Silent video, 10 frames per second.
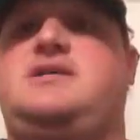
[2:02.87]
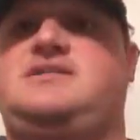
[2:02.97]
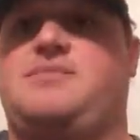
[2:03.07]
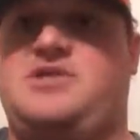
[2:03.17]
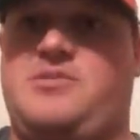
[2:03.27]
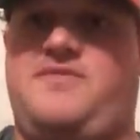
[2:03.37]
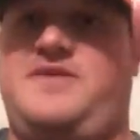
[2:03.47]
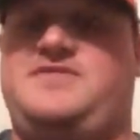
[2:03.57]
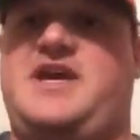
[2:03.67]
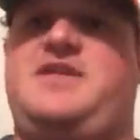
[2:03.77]
September
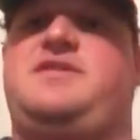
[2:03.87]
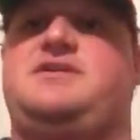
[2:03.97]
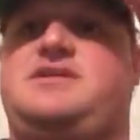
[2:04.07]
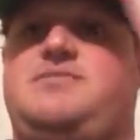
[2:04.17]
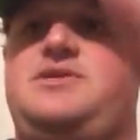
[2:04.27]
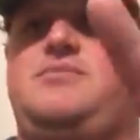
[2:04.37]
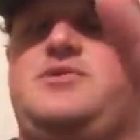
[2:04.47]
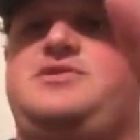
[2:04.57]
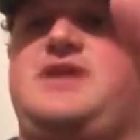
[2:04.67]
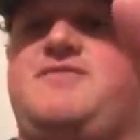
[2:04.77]
15th,
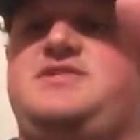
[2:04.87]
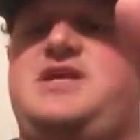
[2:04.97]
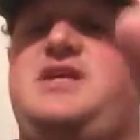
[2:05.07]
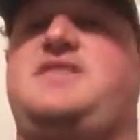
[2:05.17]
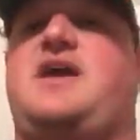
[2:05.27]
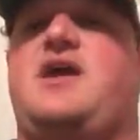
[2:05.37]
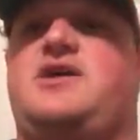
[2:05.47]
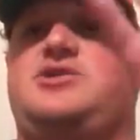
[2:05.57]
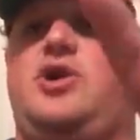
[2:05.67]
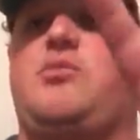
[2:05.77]
September 17th, and
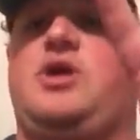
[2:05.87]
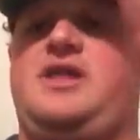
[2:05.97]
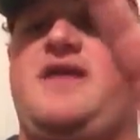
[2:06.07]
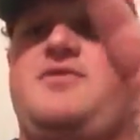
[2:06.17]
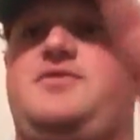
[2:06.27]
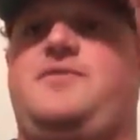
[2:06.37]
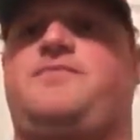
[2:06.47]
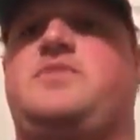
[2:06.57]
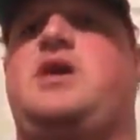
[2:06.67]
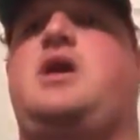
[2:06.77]
October 11th.
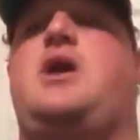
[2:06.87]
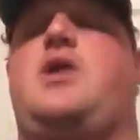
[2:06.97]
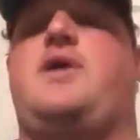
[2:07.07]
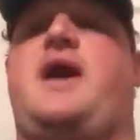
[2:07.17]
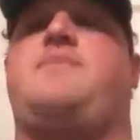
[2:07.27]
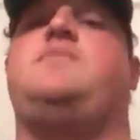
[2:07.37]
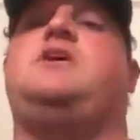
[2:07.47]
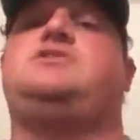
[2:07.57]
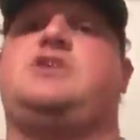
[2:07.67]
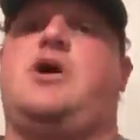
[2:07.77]
Okay,
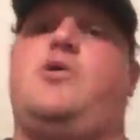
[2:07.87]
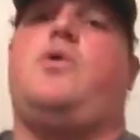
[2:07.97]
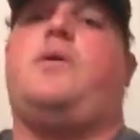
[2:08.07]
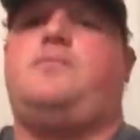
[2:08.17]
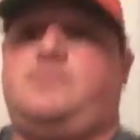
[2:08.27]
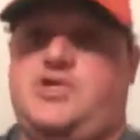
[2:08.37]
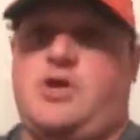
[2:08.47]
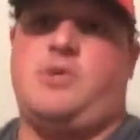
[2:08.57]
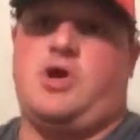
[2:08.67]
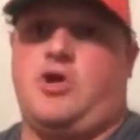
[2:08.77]
so
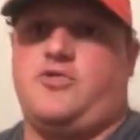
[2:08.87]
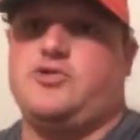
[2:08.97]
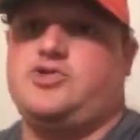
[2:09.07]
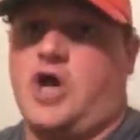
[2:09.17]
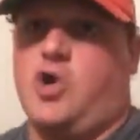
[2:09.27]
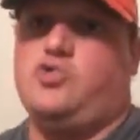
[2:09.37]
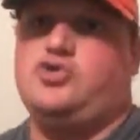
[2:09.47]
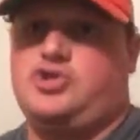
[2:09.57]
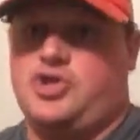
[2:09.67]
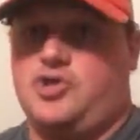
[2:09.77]
General MacArthur
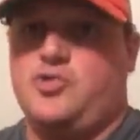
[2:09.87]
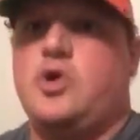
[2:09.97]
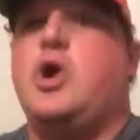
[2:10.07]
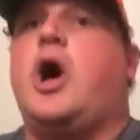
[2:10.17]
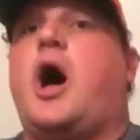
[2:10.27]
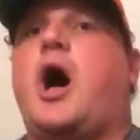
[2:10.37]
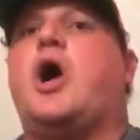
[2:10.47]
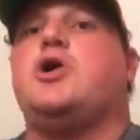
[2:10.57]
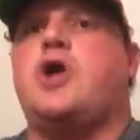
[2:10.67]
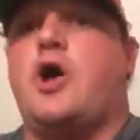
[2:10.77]
chose to
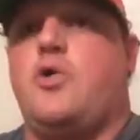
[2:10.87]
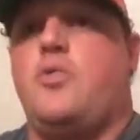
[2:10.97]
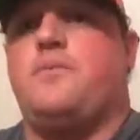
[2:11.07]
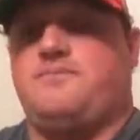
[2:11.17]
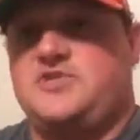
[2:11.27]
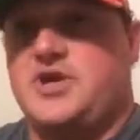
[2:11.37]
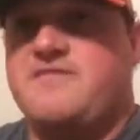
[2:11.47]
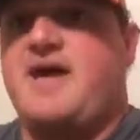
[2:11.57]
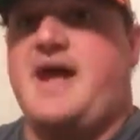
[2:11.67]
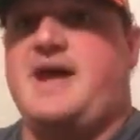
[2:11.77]
go to
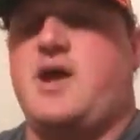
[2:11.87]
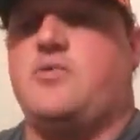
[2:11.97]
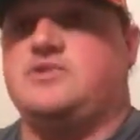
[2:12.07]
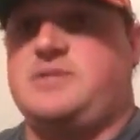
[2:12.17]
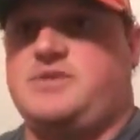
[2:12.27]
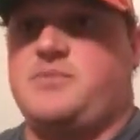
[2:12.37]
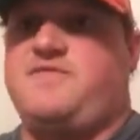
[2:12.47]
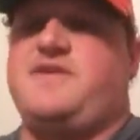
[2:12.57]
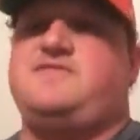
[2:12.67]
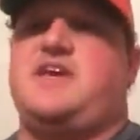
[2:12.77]
invade on September
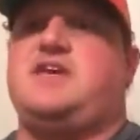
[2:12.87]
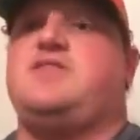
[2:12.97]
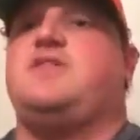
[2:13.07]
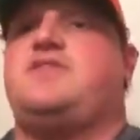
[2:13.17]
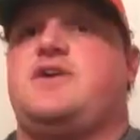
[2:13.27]
15th.